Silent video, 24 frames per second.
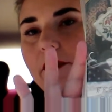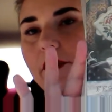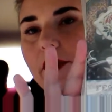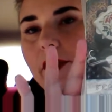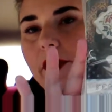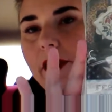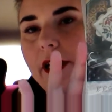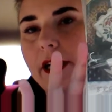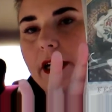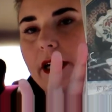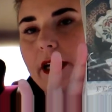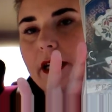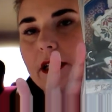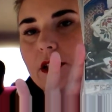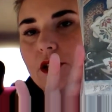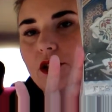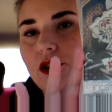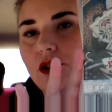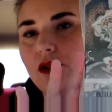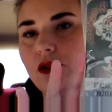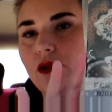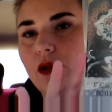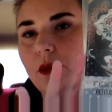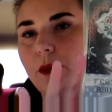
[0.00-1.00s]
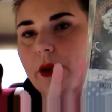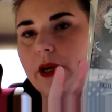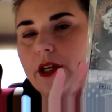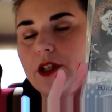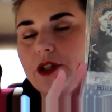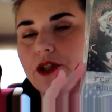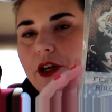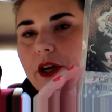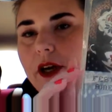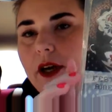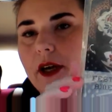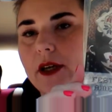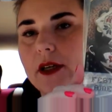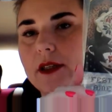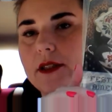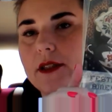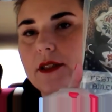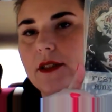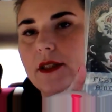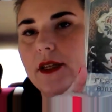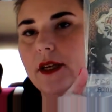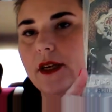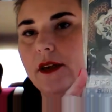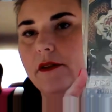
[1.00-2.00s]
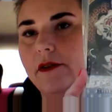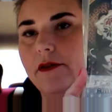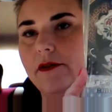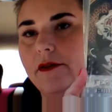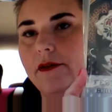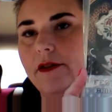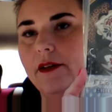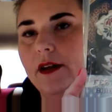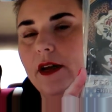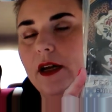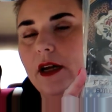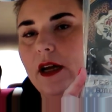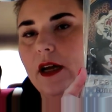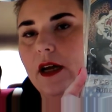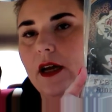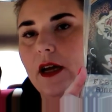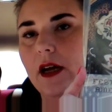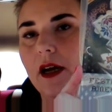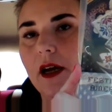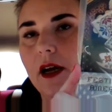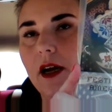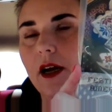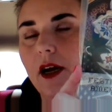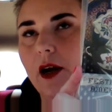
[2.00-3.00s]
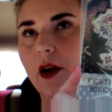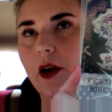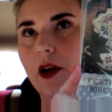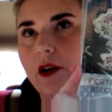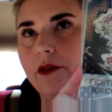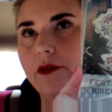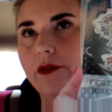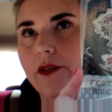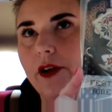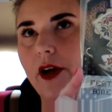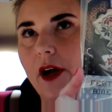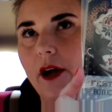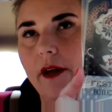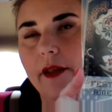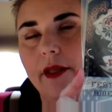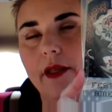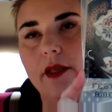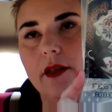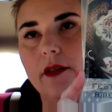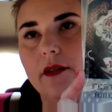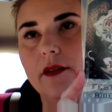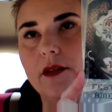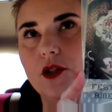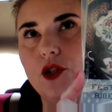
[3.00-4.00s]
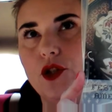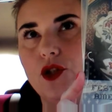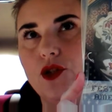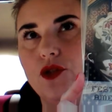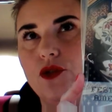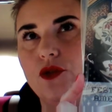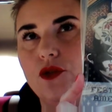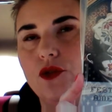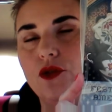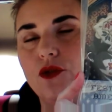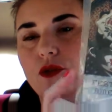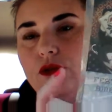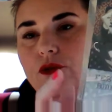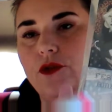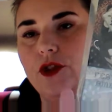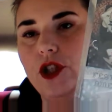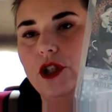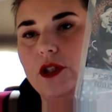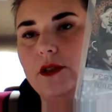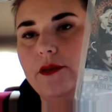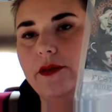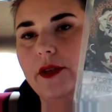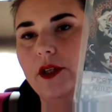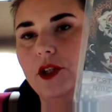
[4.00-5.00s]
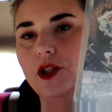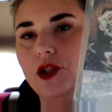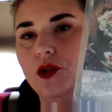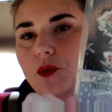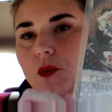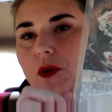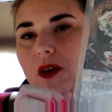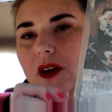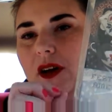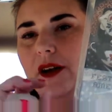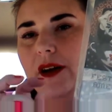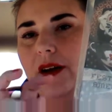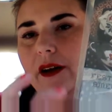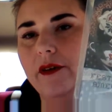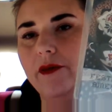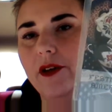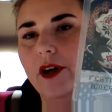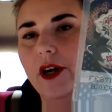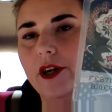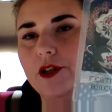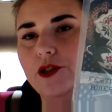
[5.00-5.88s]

since this is came out, it's been in and out of my cart while I decided other things were more important.